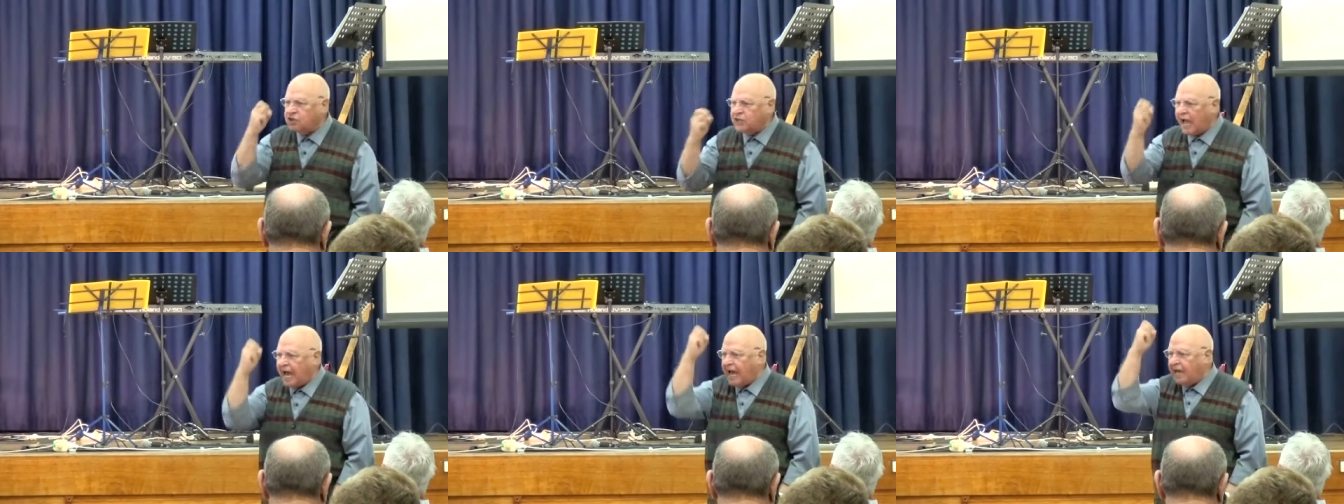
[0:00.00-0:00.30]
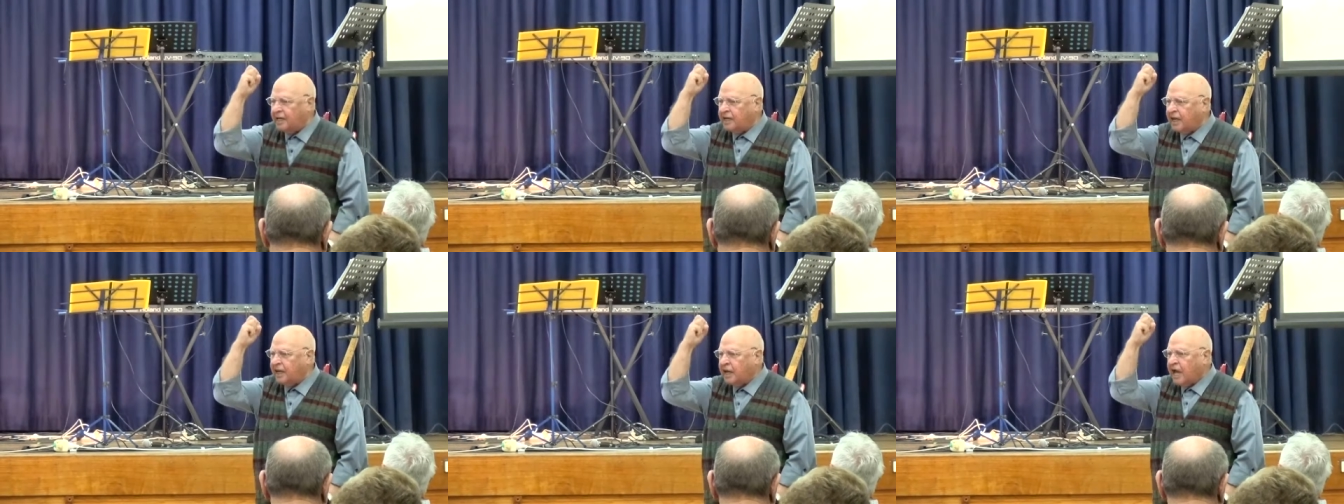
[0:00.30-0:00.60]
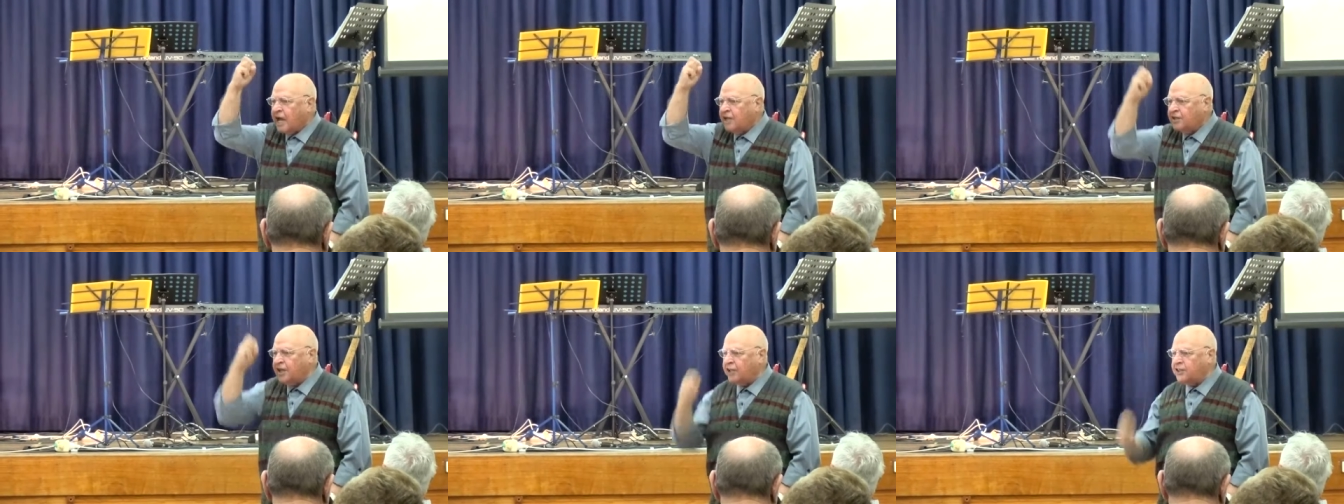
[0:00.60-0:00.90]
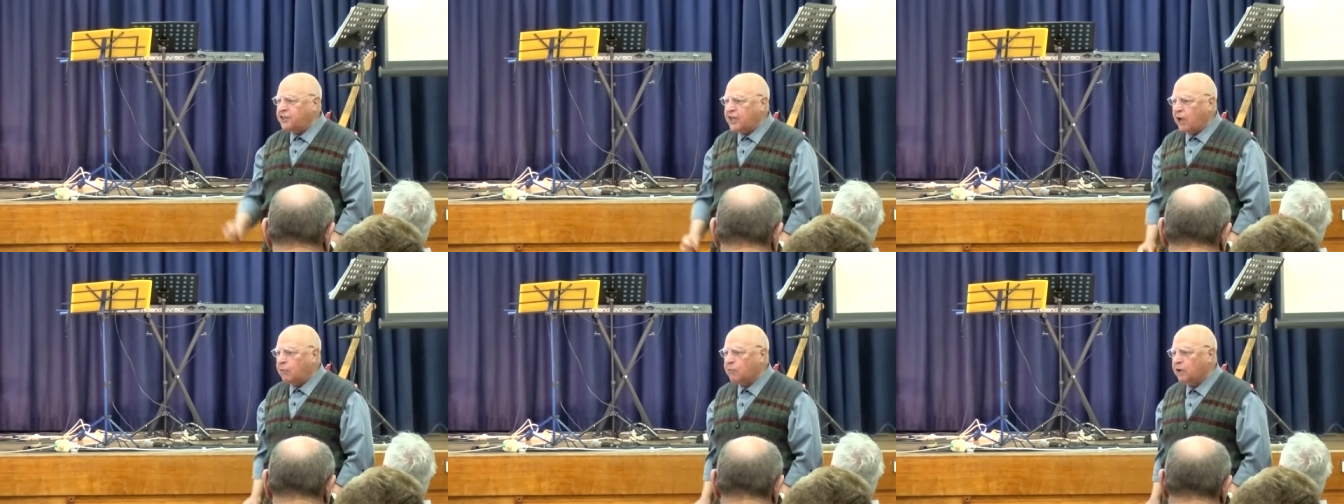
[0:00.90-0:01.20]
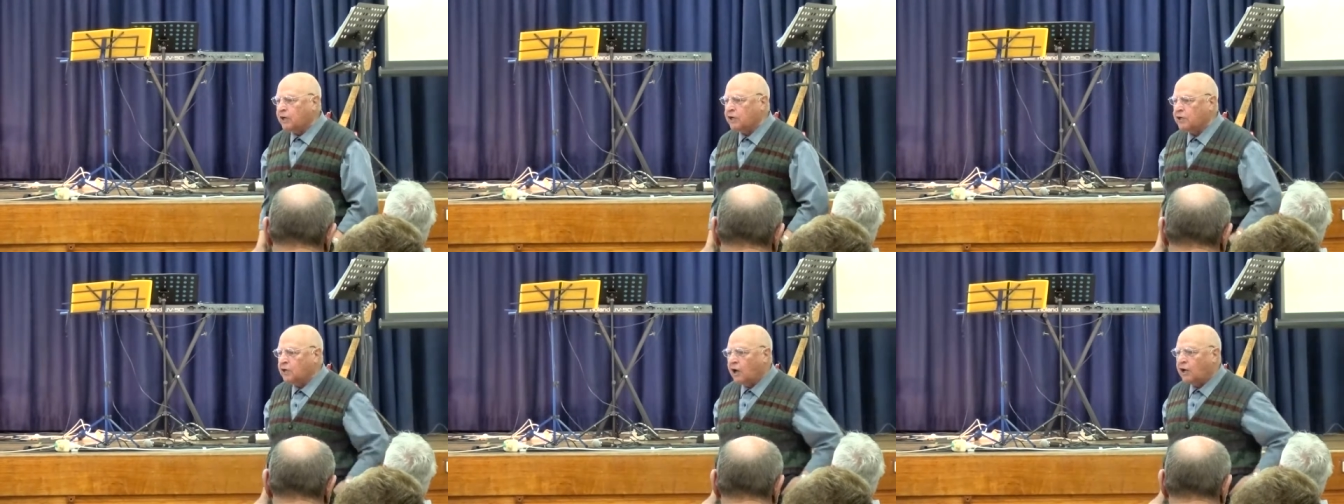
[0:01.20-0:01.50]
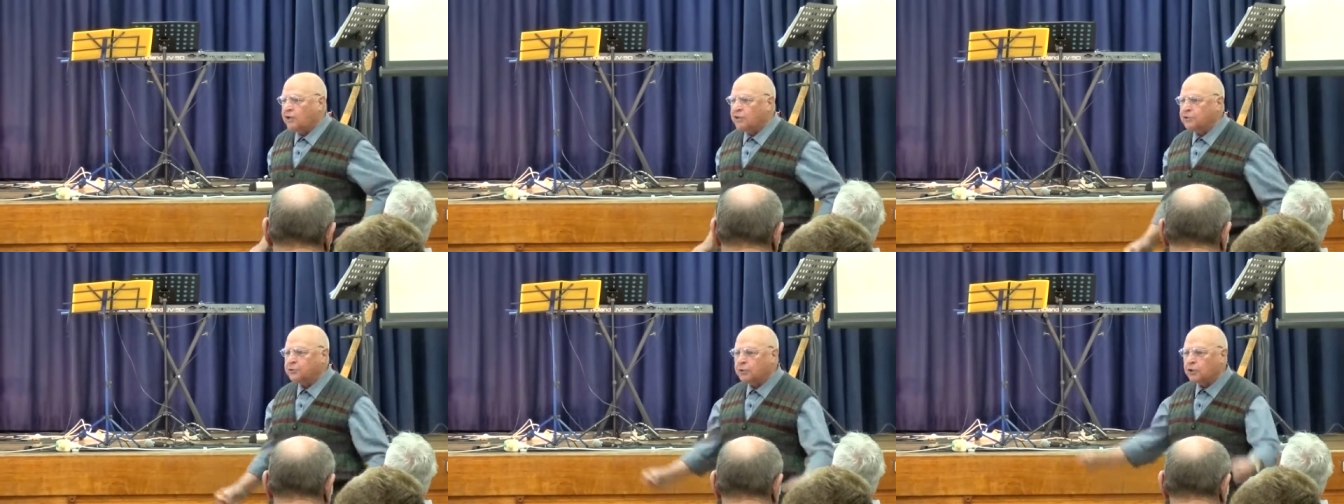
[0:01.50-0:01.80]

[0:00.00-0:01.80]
decided that they were going